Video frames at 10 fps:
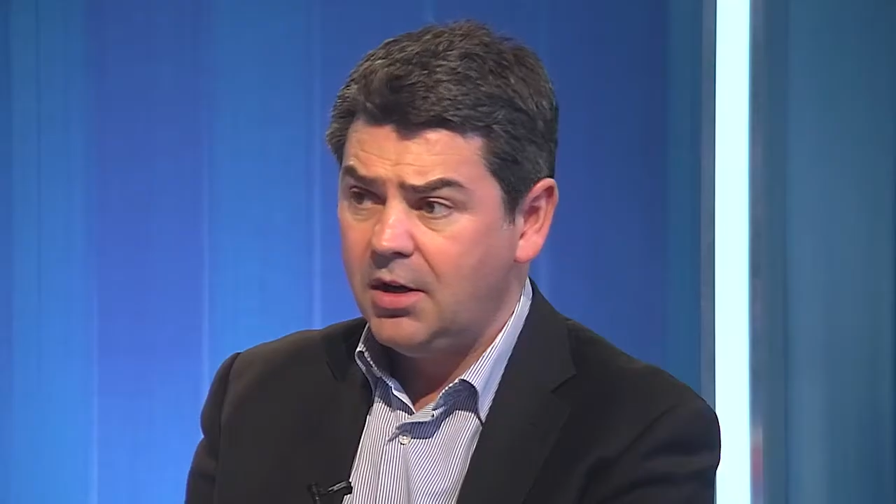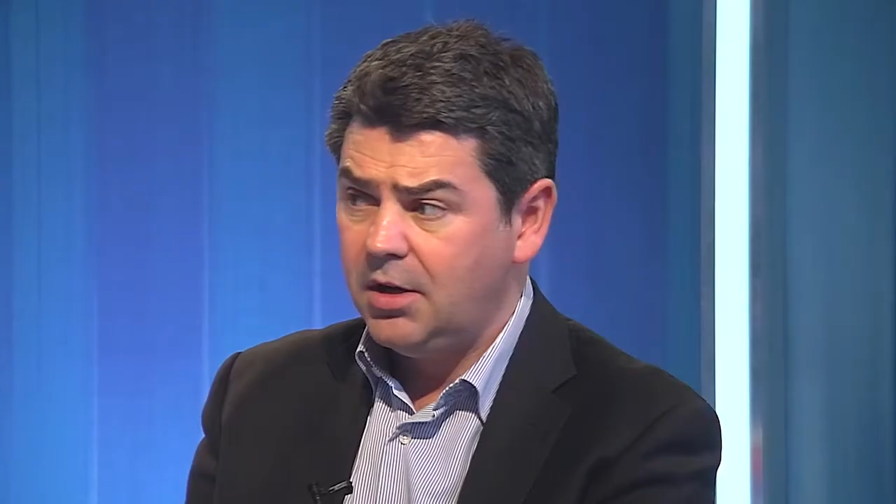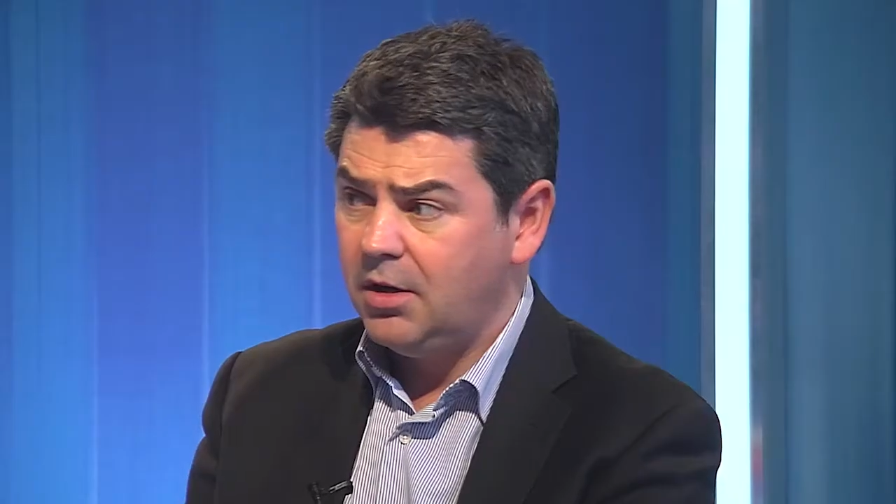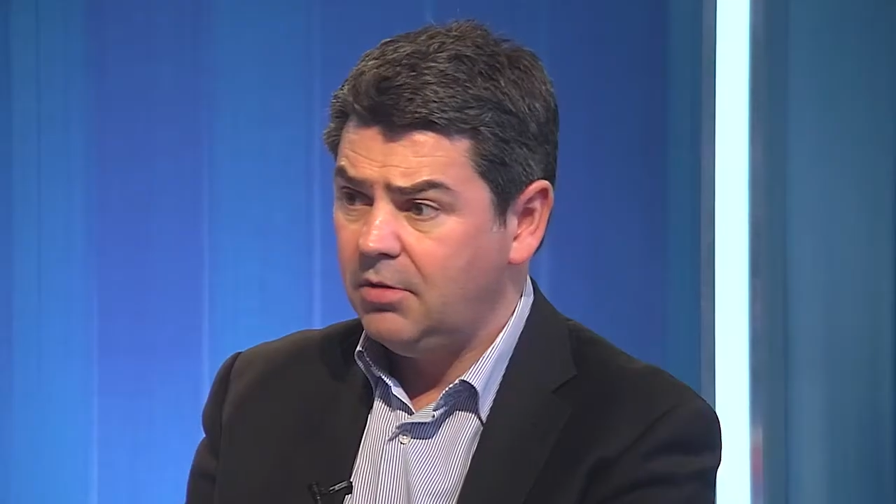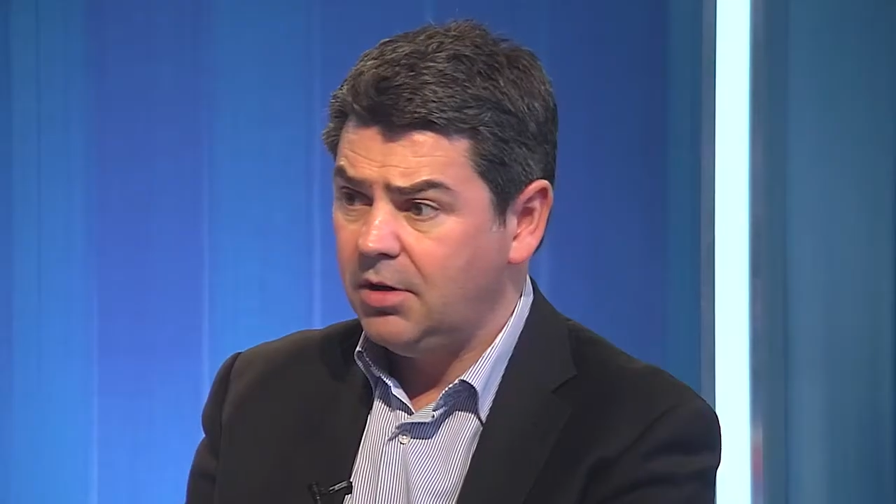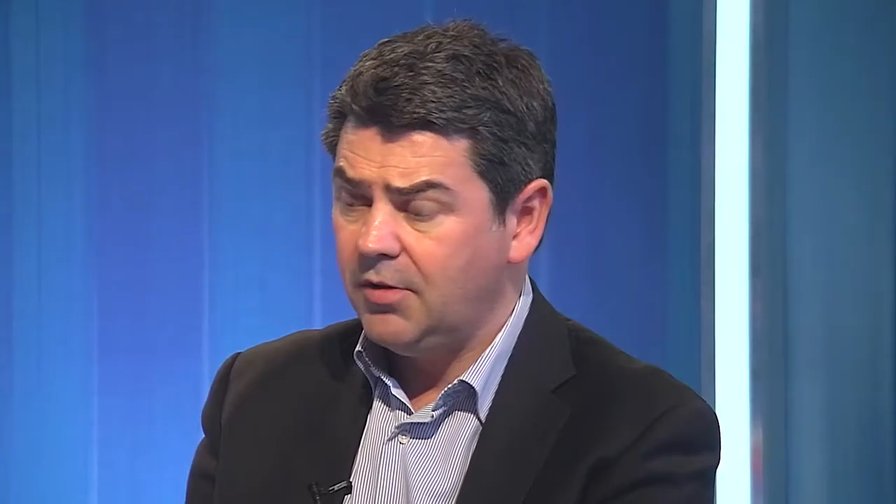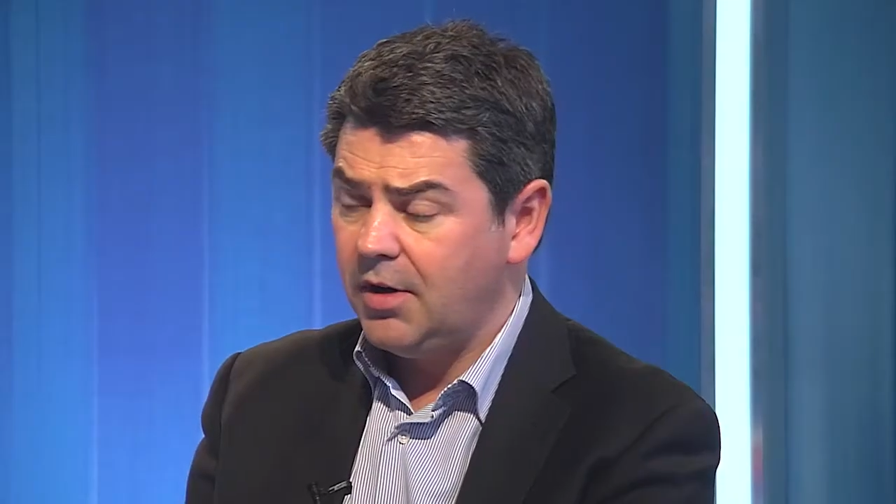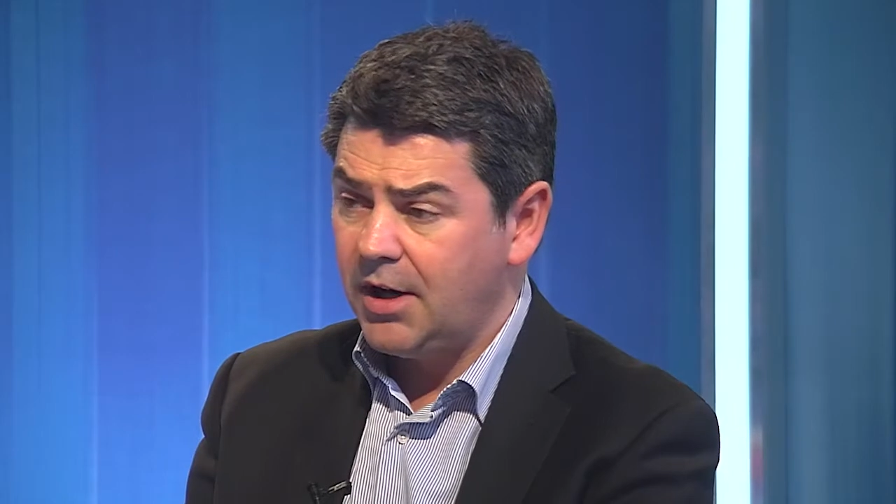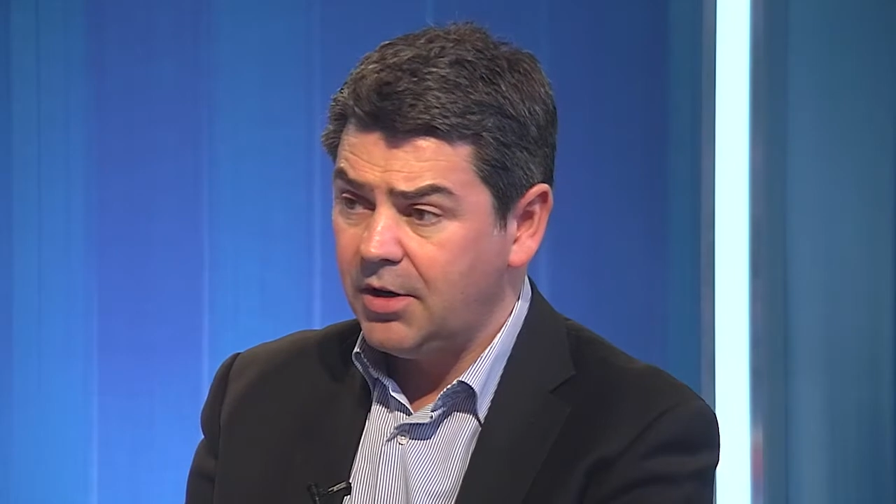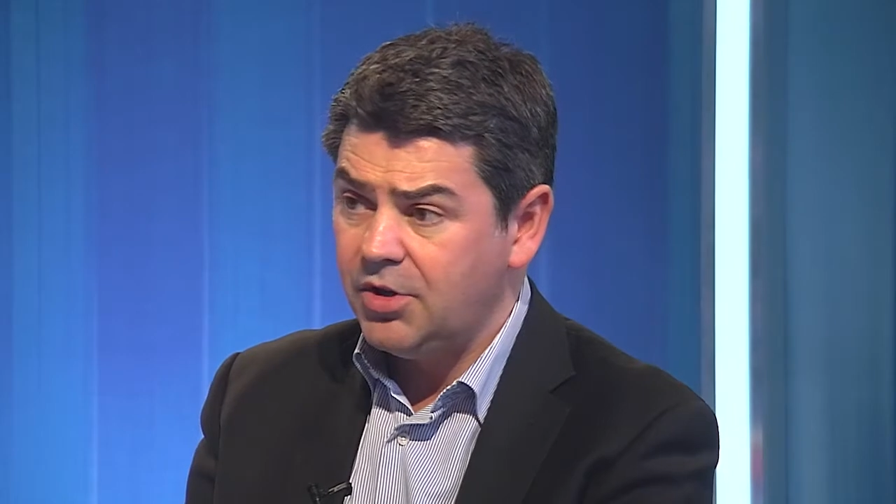
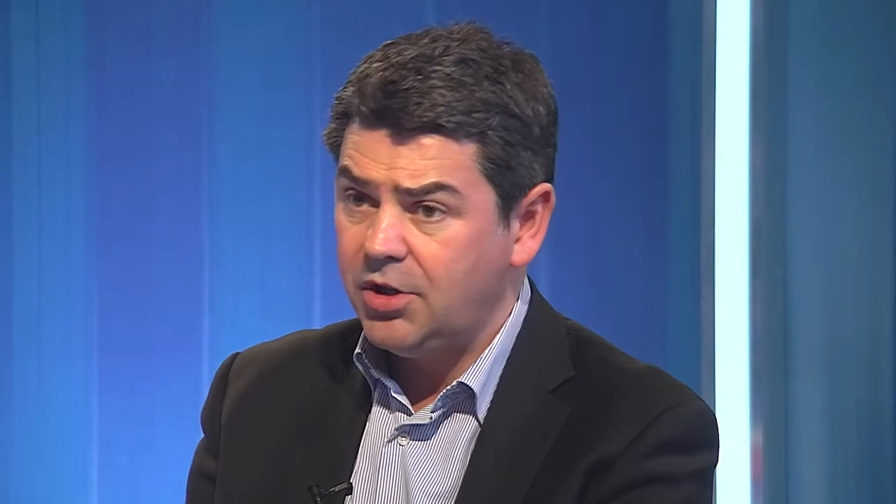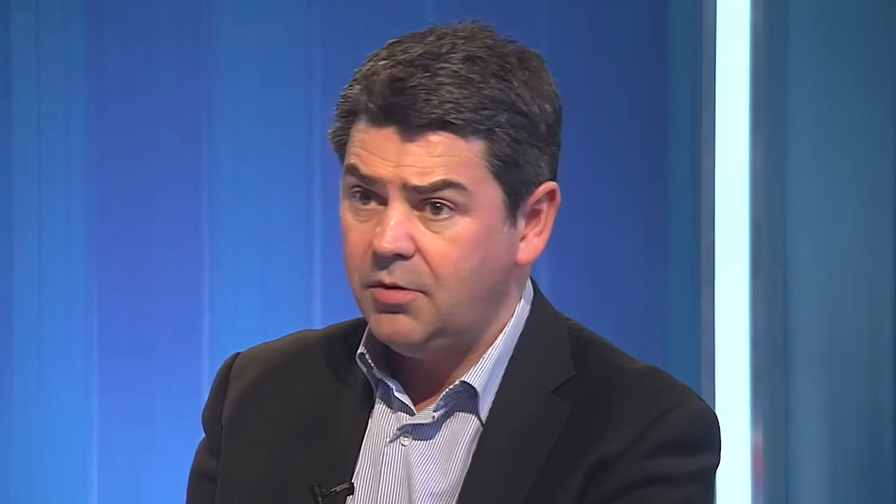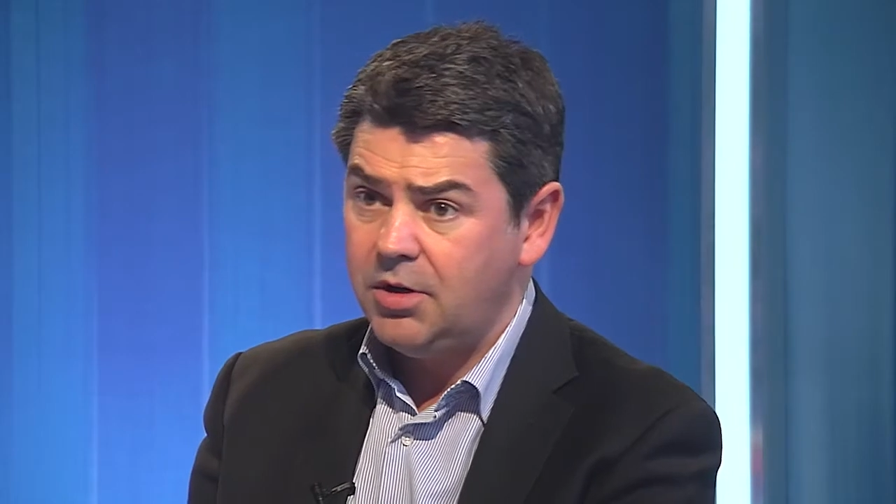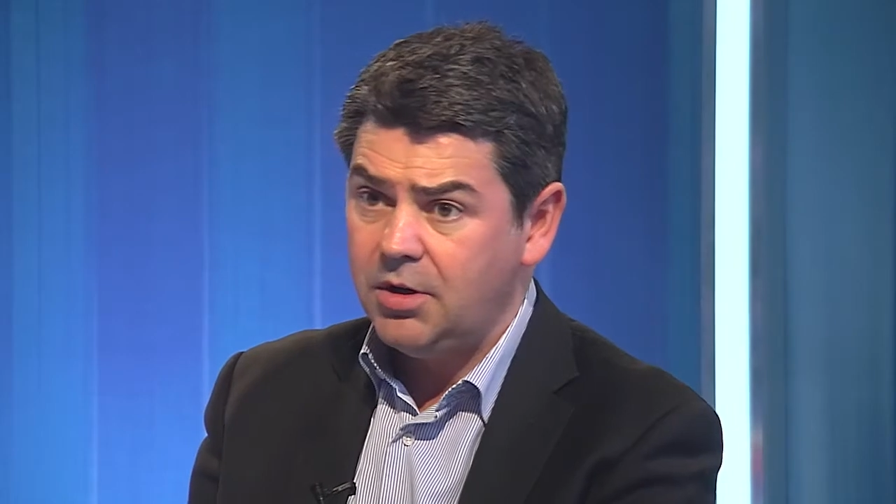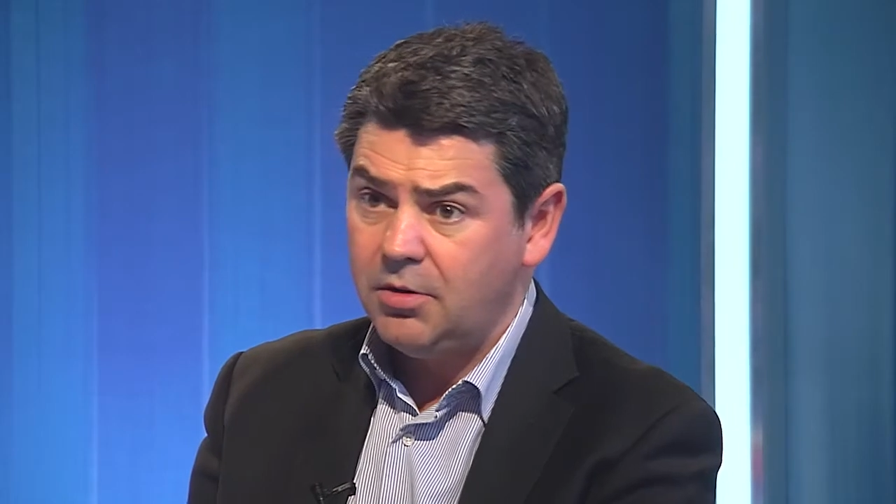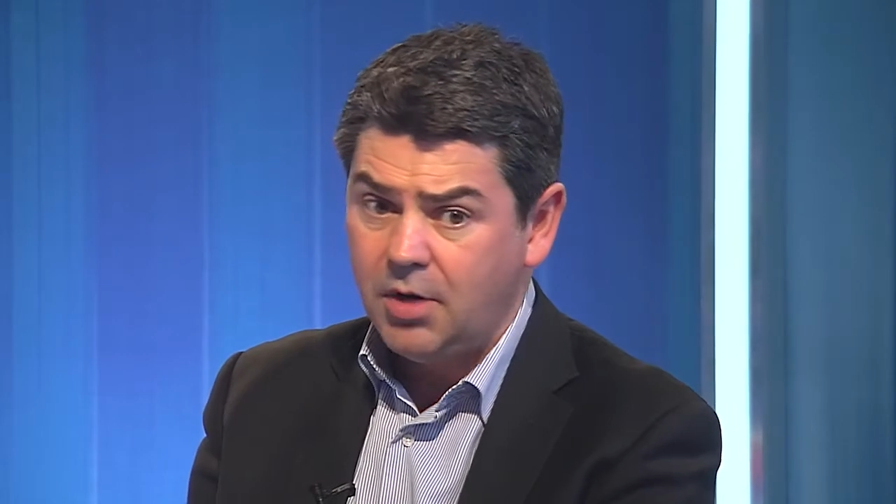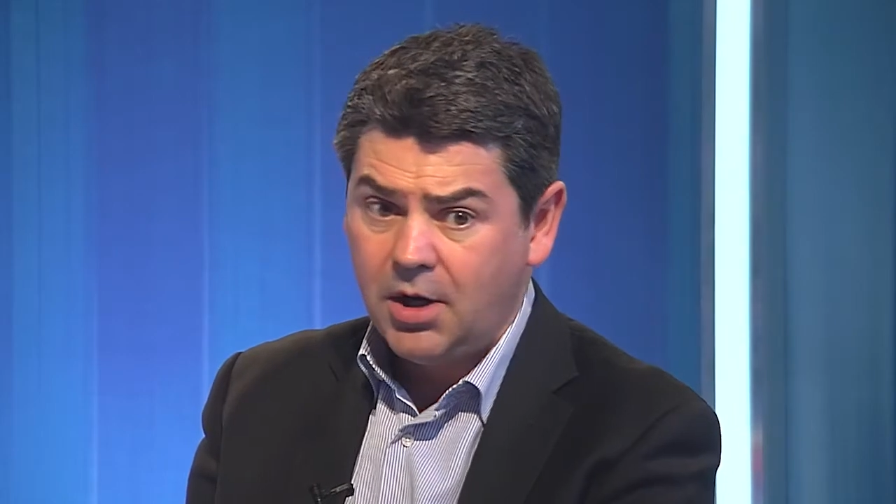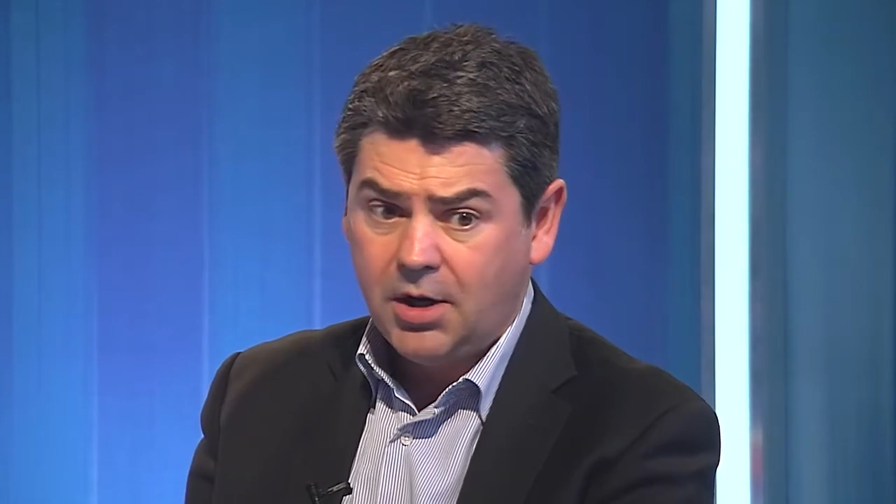And I can assure you,